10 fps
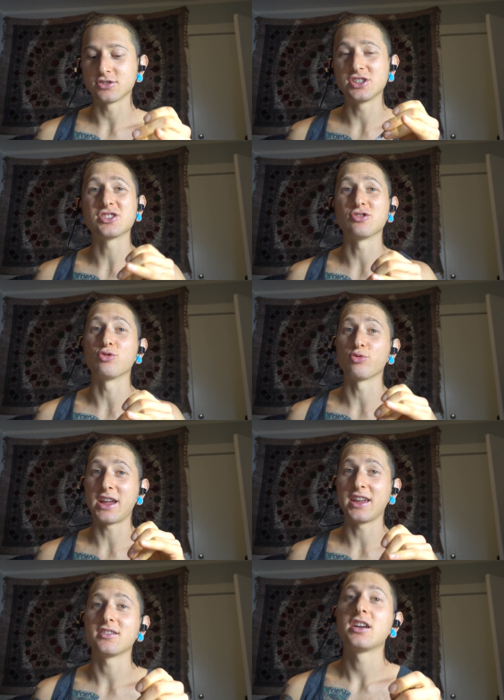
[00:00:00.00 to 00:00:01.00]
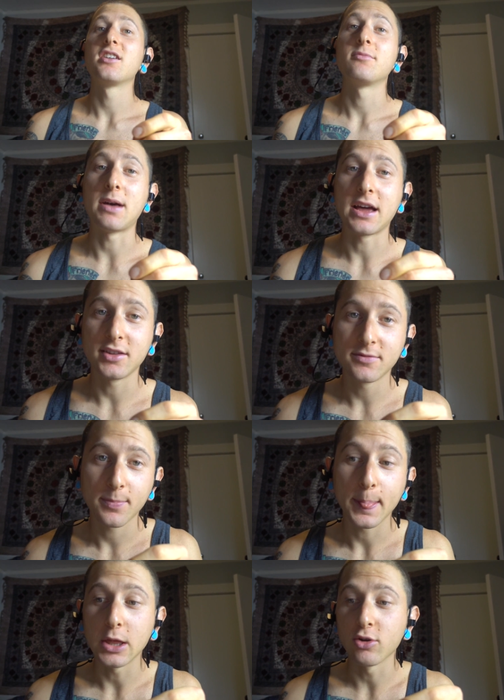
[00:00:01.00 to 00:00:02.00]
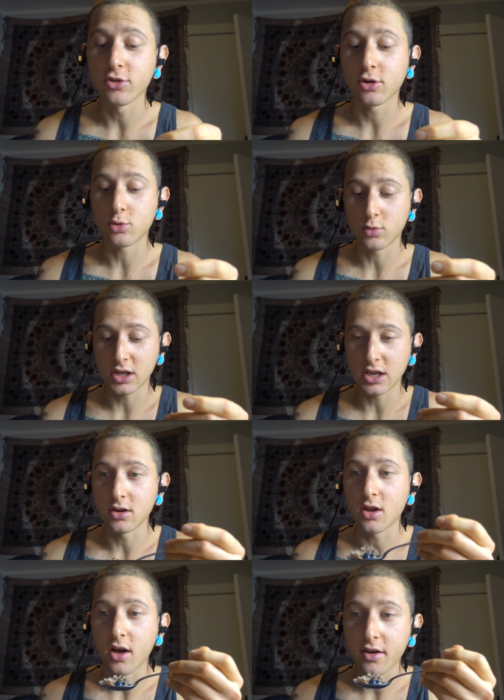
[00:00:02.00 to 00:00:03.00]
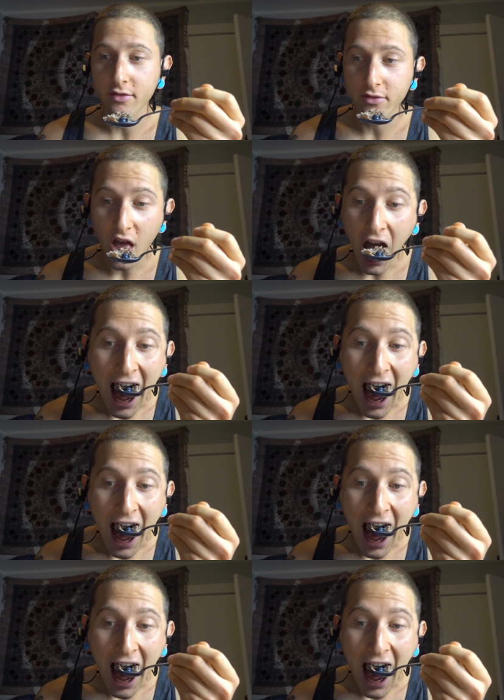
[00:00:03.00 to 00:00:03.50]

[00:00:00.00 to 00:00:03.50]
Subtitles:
She's a great, Maddie, you're the queen of